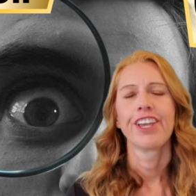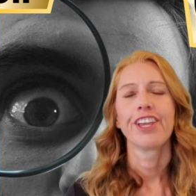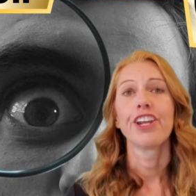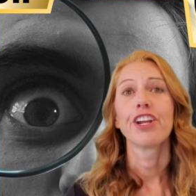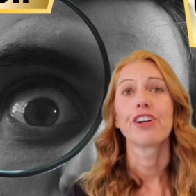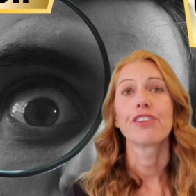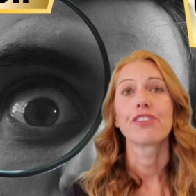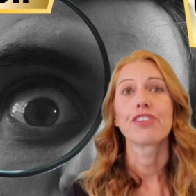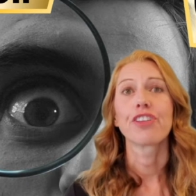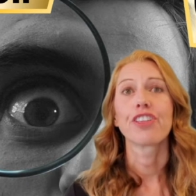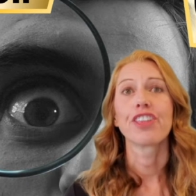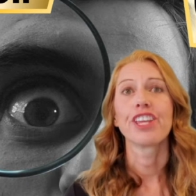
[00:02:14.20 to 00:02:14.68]

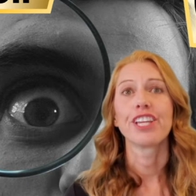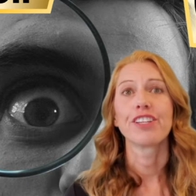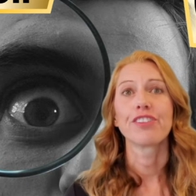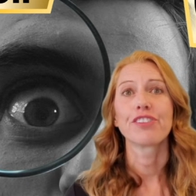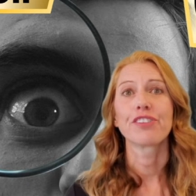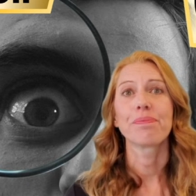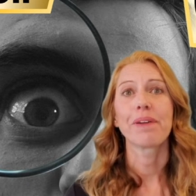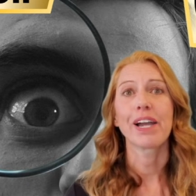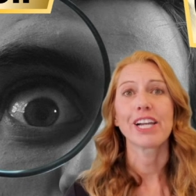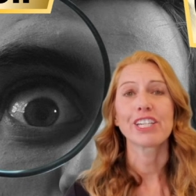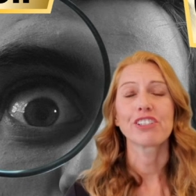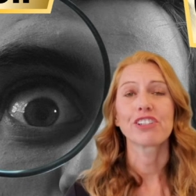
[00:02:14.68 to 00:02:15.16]
So the
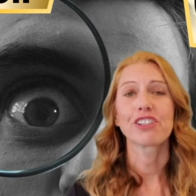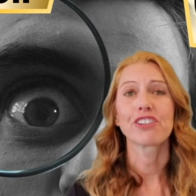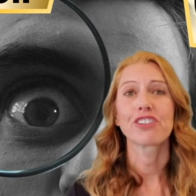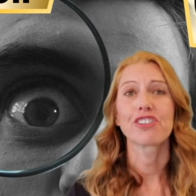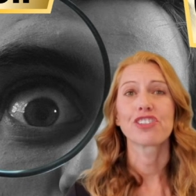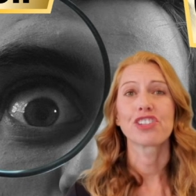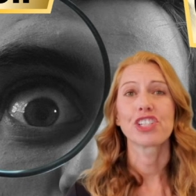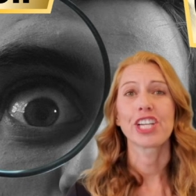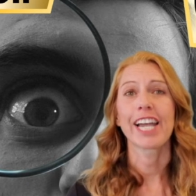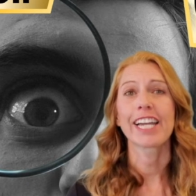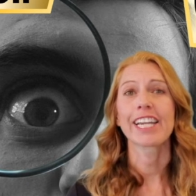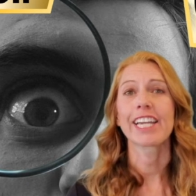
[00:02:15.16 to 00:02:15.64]
inspector's
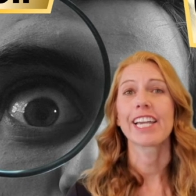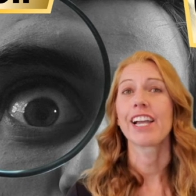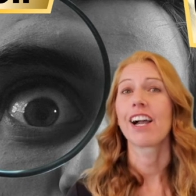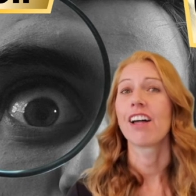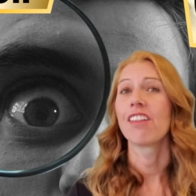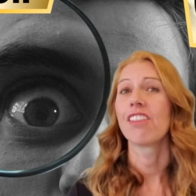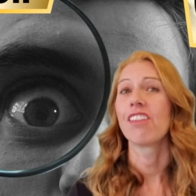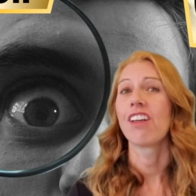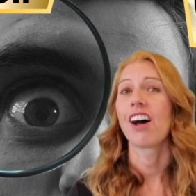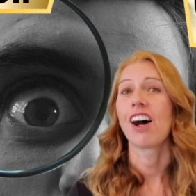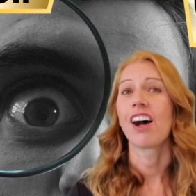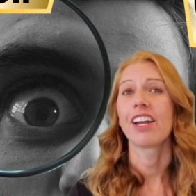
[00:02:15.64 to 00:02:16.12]
checking a
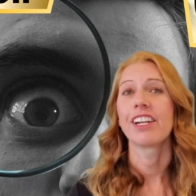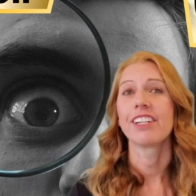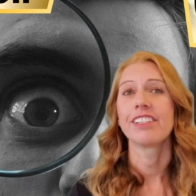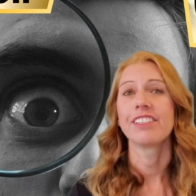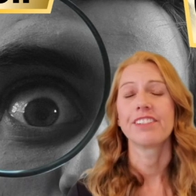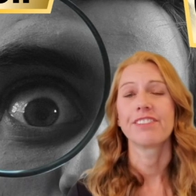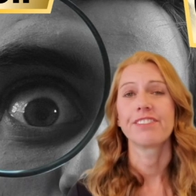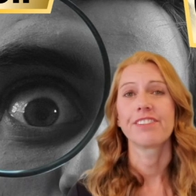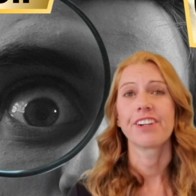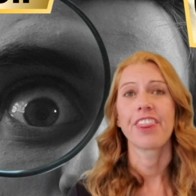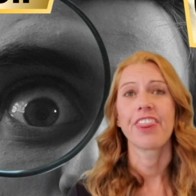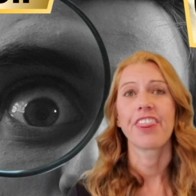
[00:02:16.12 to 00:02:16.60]
lot of
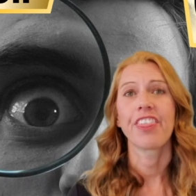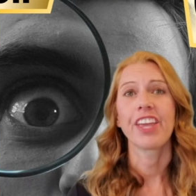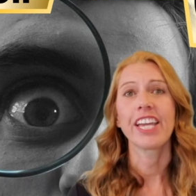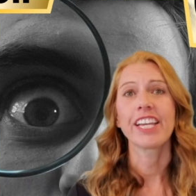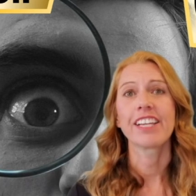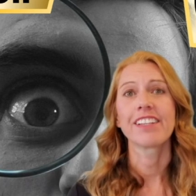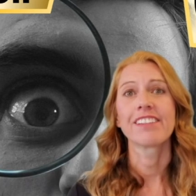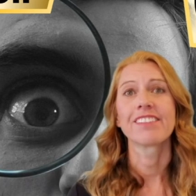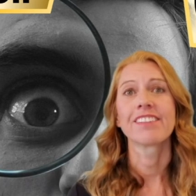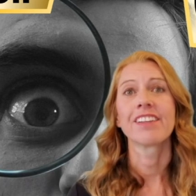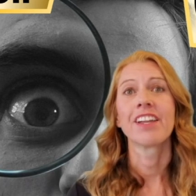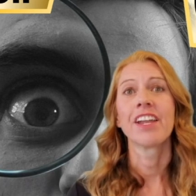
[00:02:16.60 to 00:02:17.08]
different
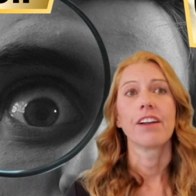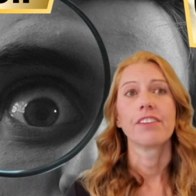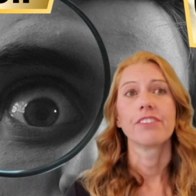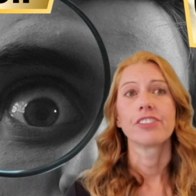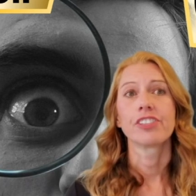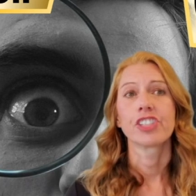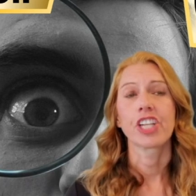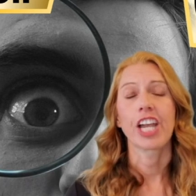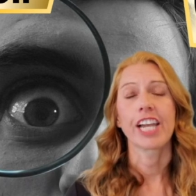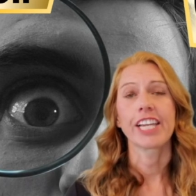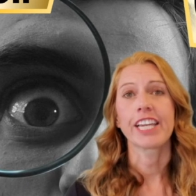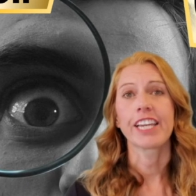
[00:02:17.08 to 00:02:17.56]
things,
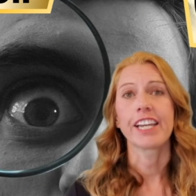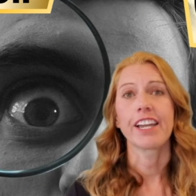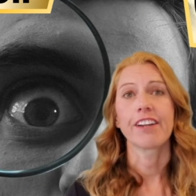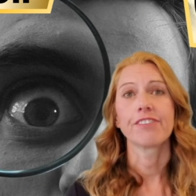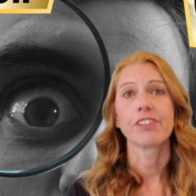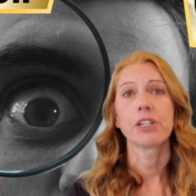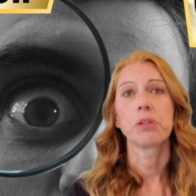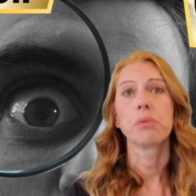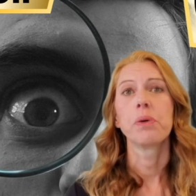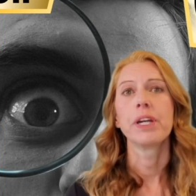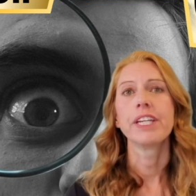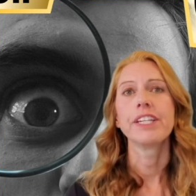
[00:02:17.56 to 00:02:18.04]
checking
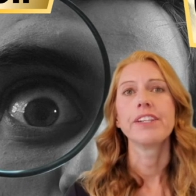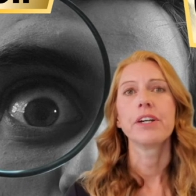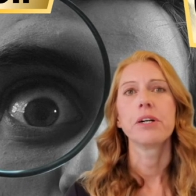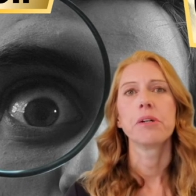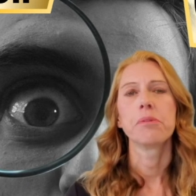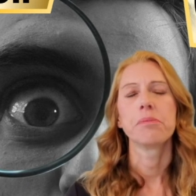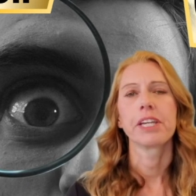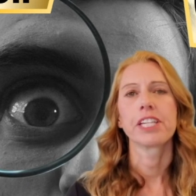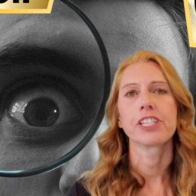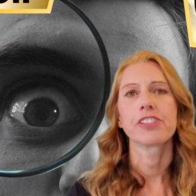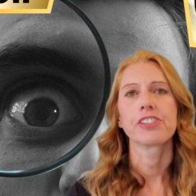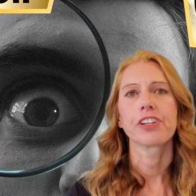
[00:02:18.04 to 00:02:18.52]
every window,
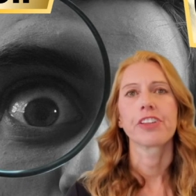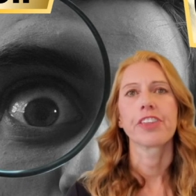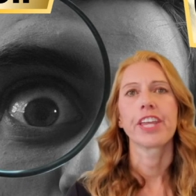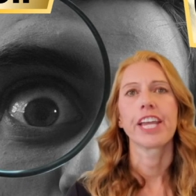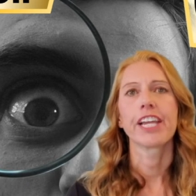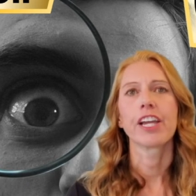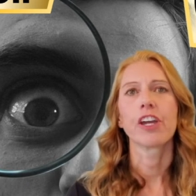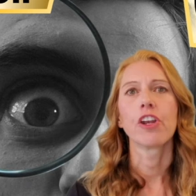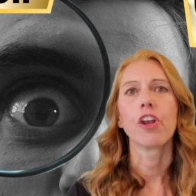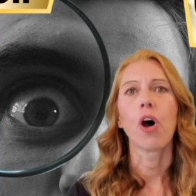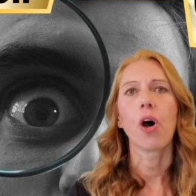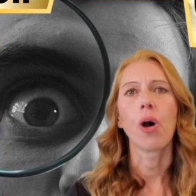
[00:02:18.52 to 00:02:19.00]
make sure they
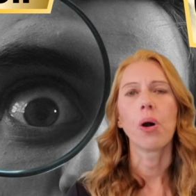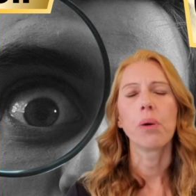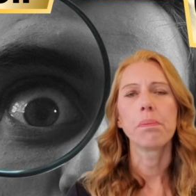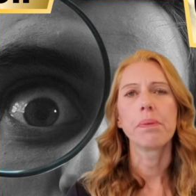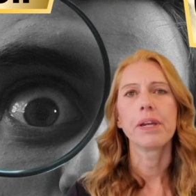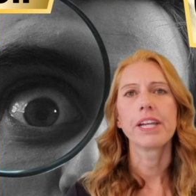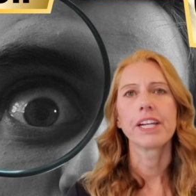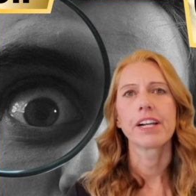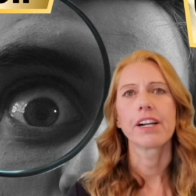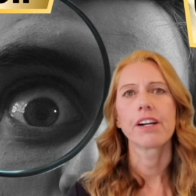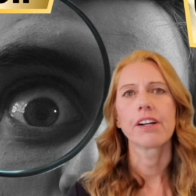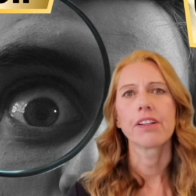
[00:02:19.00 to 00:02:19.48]
can
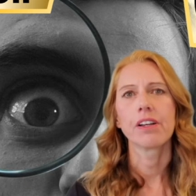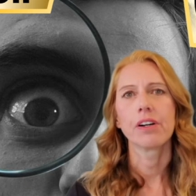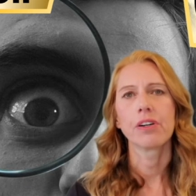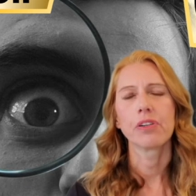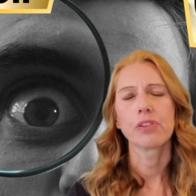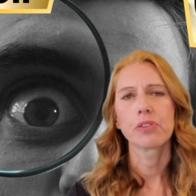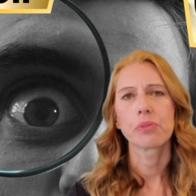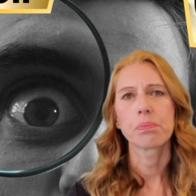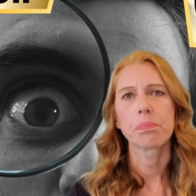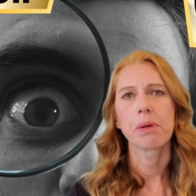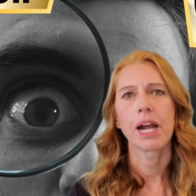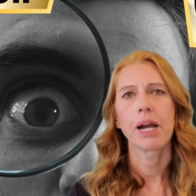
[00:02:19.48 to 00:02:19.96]
open and
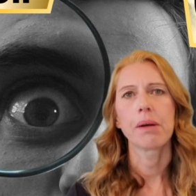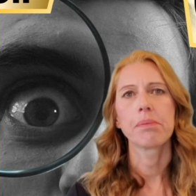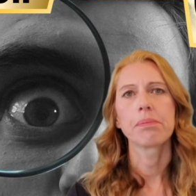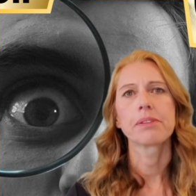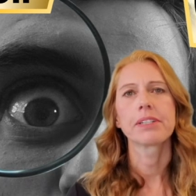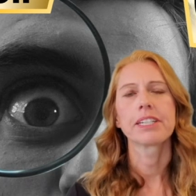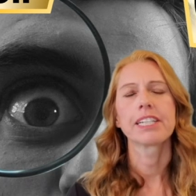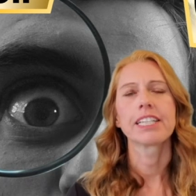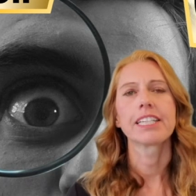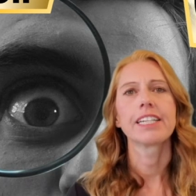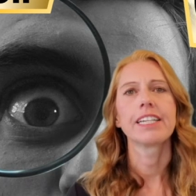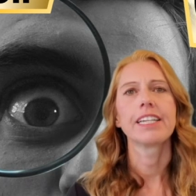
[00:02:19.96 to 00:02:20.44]
close
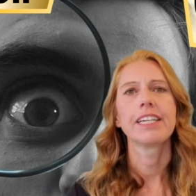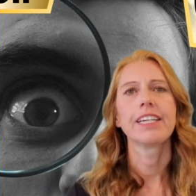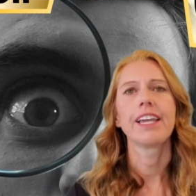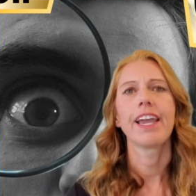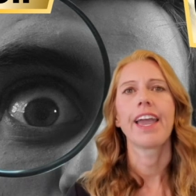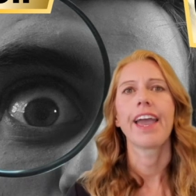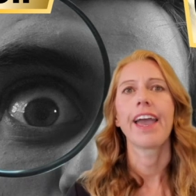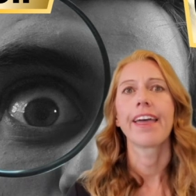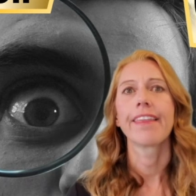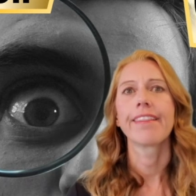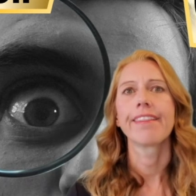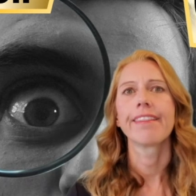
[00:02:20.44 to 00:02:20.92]
properly
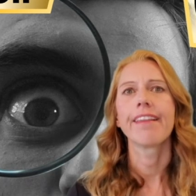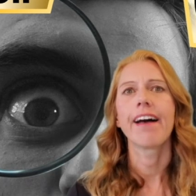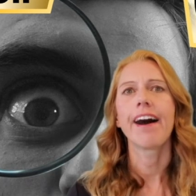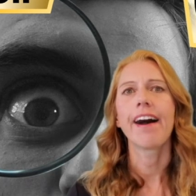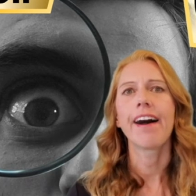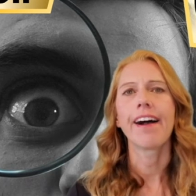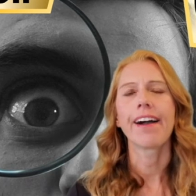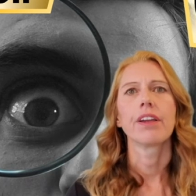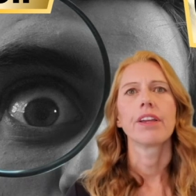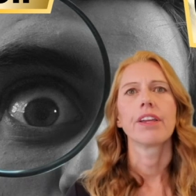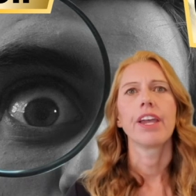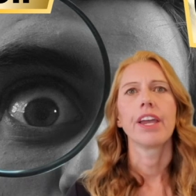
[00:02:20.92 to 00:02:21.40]
and
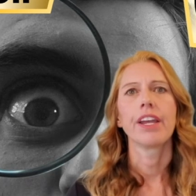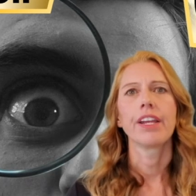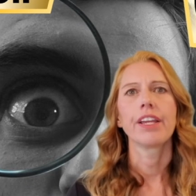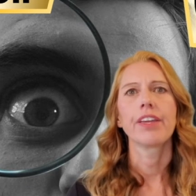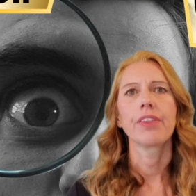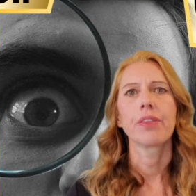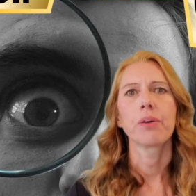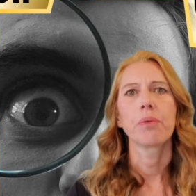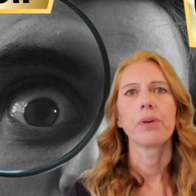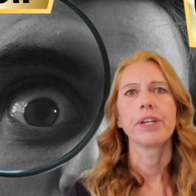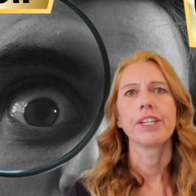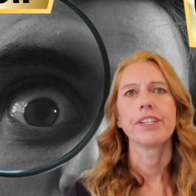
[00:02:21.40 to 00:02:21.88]
lock. Any of
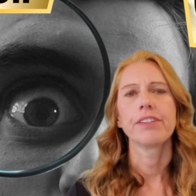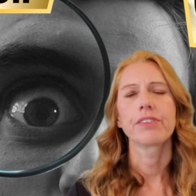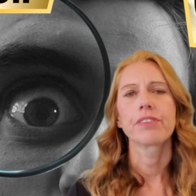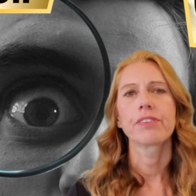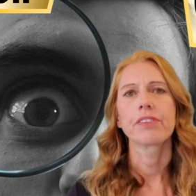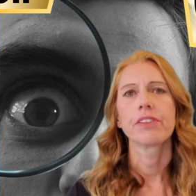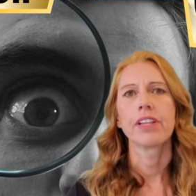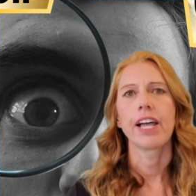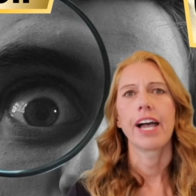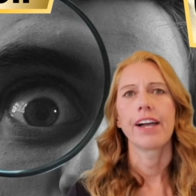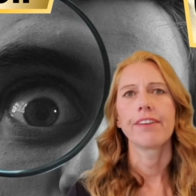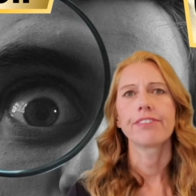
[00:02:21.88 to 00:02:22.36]
the windows
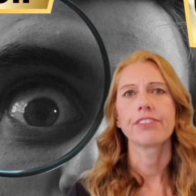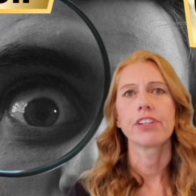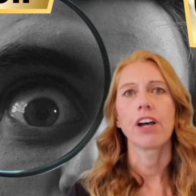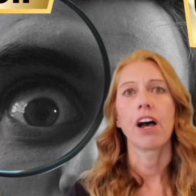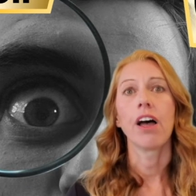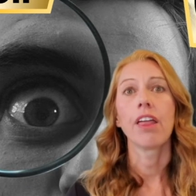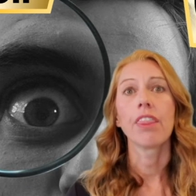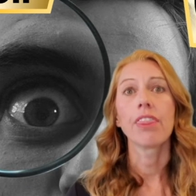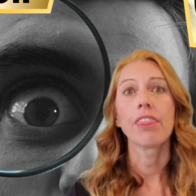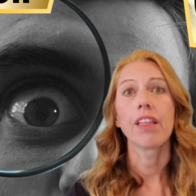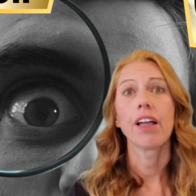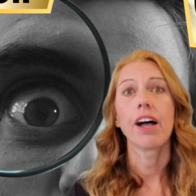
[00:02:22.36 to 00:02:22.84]
left
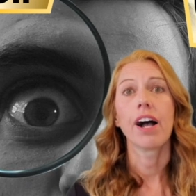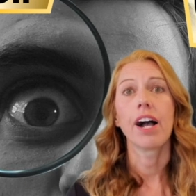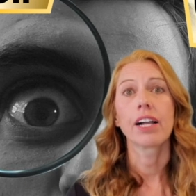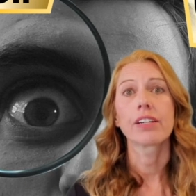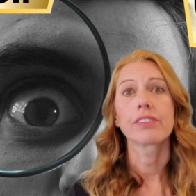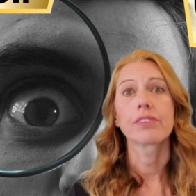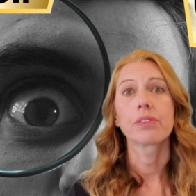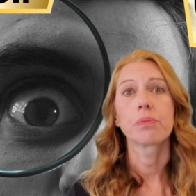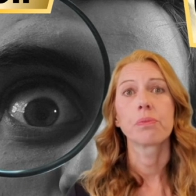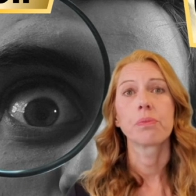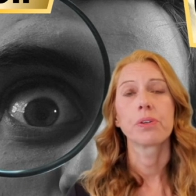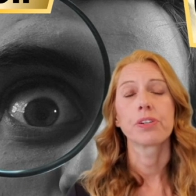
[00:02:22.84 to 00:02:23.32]

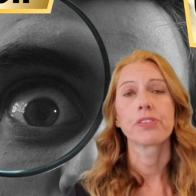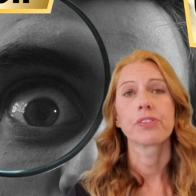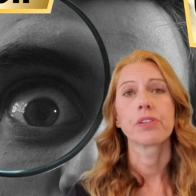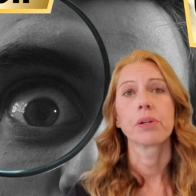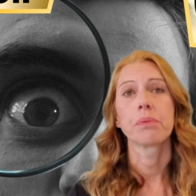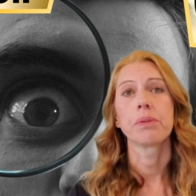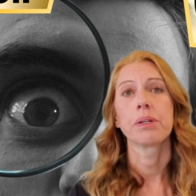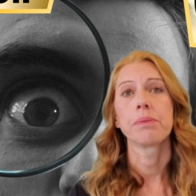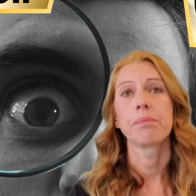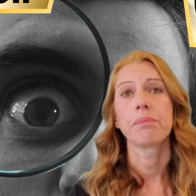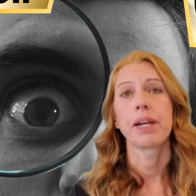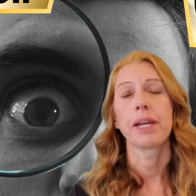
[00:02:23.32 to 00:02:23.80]
unlocked where
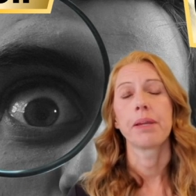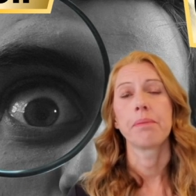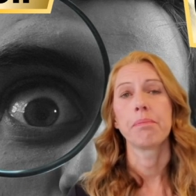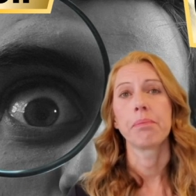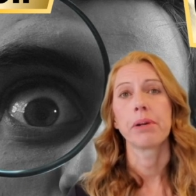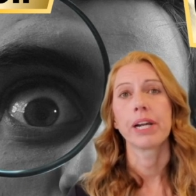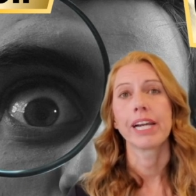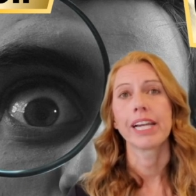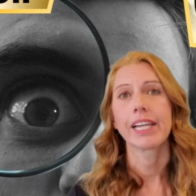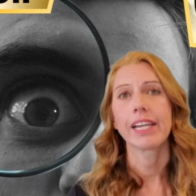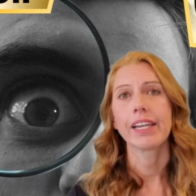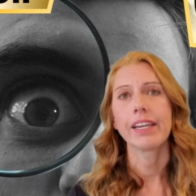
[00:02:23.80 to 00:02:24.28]
someone might
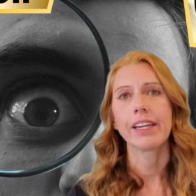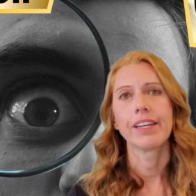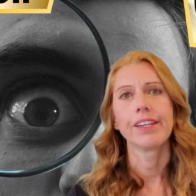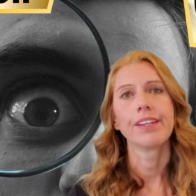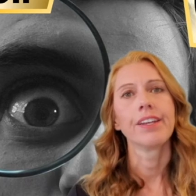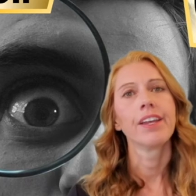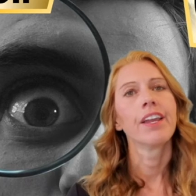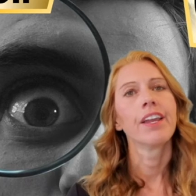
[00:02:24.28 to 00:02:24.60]
break in.